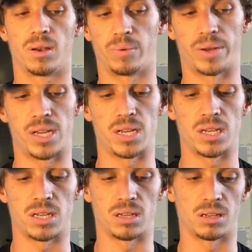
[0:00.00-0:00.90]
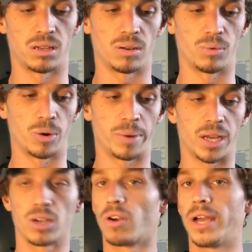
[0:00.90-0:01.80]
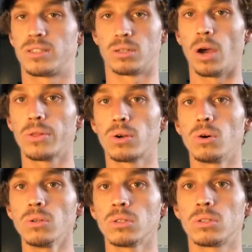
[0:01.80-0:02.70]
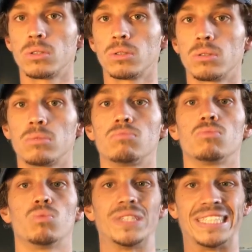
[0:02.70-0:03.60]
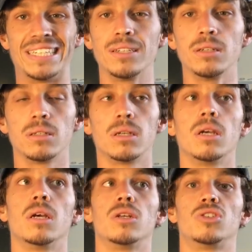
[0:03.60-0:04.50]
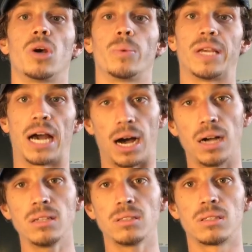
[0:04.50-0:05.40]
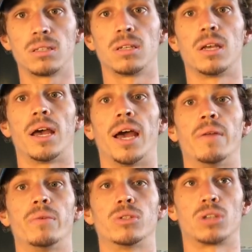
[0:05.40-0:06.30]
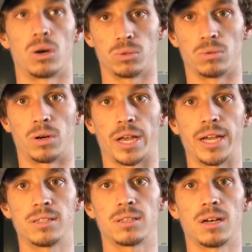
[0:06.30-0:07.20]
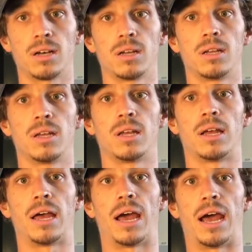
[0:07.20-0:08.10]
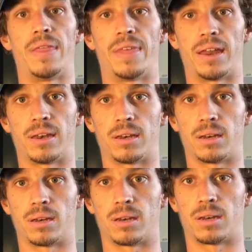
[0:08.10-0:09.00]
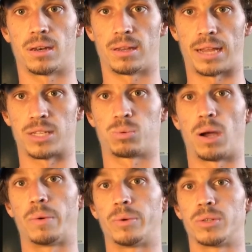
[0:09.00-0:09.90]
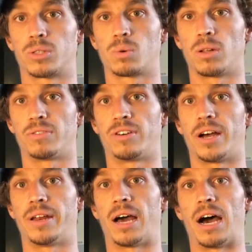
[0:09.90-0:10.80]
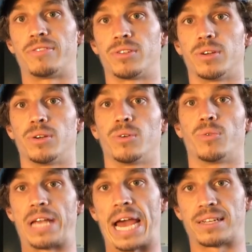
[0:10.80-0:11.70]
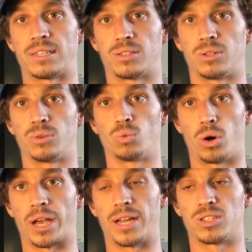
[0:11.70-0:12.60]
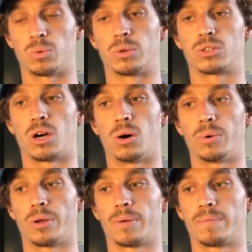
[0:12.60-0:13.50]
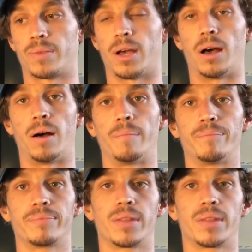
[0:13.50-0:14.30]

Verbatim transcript: we would have been great to know the course. We didn't, so we asked, and we were told the wrong answer, and then that's why we were disqualified after reacting to the wrong answer we were told. Um,